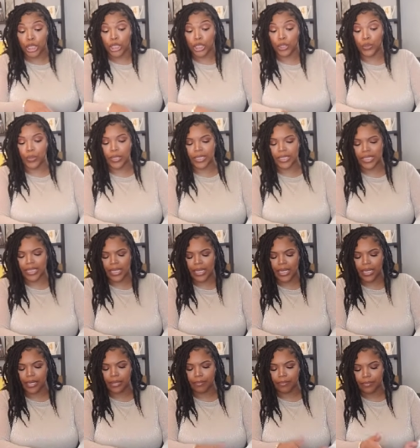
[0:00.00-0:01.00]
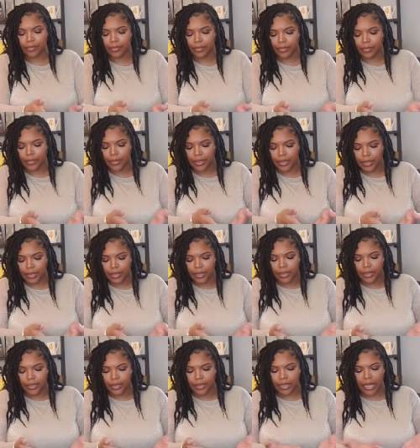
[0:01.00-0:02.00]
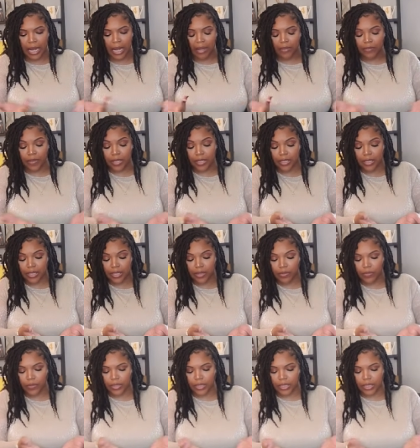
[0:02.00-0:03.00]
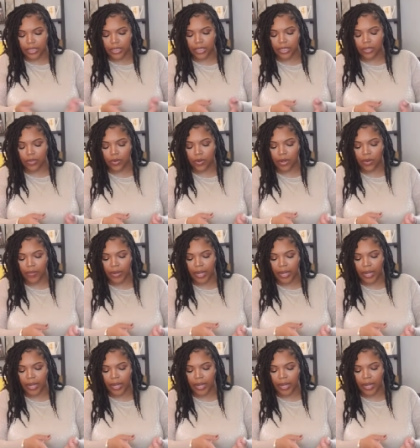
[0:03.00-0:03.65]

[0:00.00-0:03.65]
You could see them obviously with the sun card